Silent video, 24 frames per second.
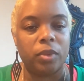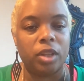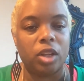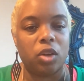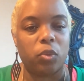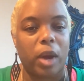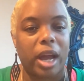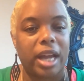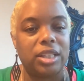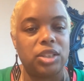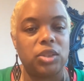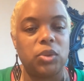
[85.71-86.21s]

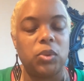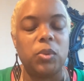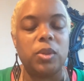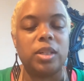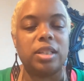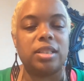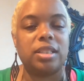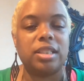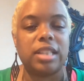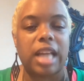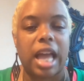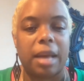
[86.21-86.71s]
right, to
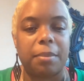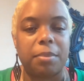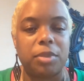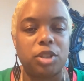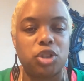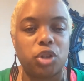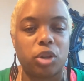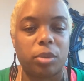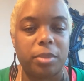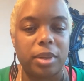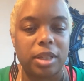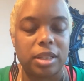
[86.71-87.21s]
establish
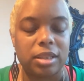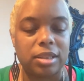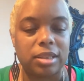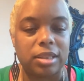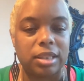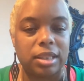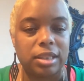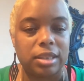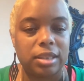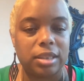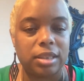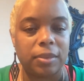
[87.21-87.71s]
your
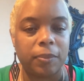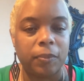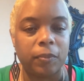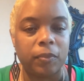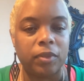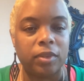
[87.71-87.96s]
business.